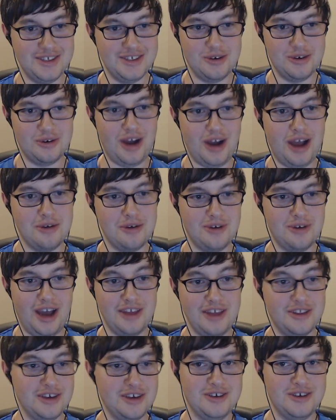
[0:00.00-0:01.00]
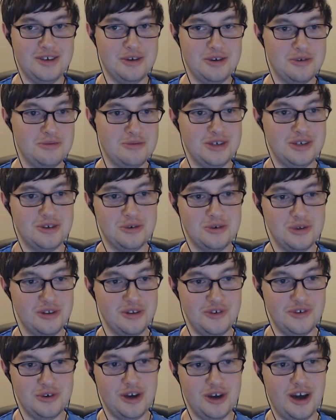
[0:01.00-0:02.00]
So I think it would be cool
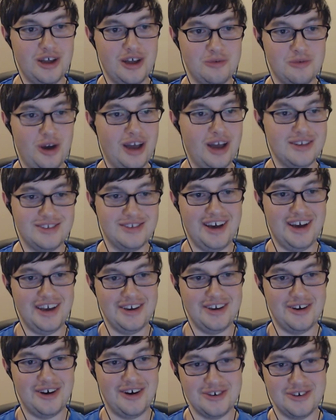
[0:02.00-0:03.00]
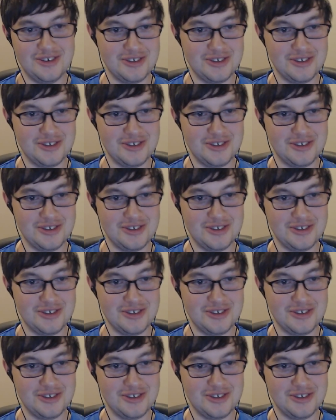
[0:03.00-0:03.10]
if you got Wise Guy on or